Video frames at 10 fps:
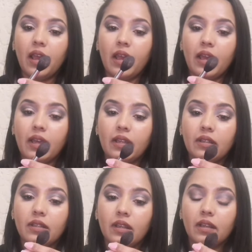
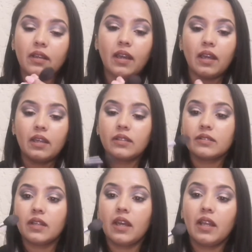And
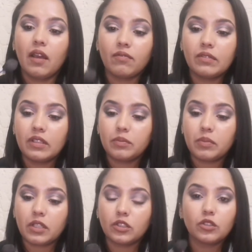guys, I love this
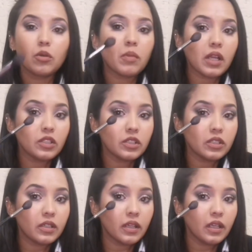brush so much.
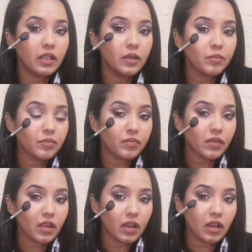It really
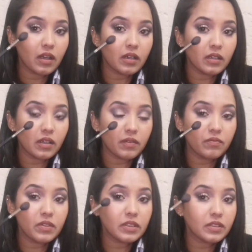
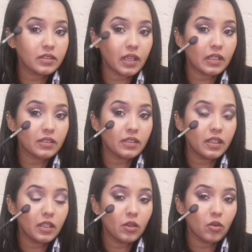fits
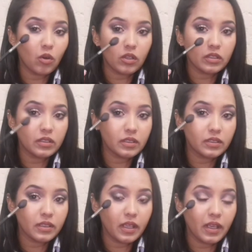nicely on
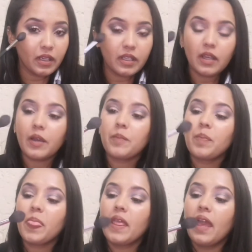this area,
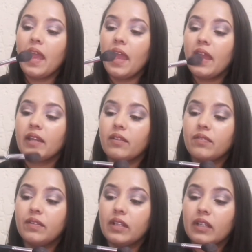and I
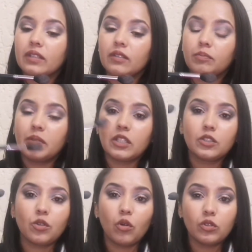feel like this
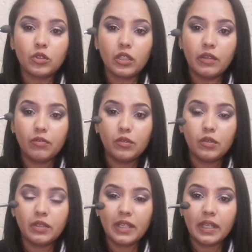brush also gives
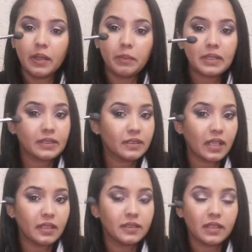you really
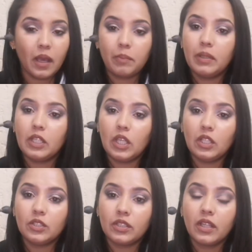precise
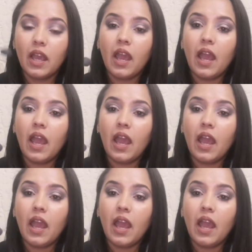application.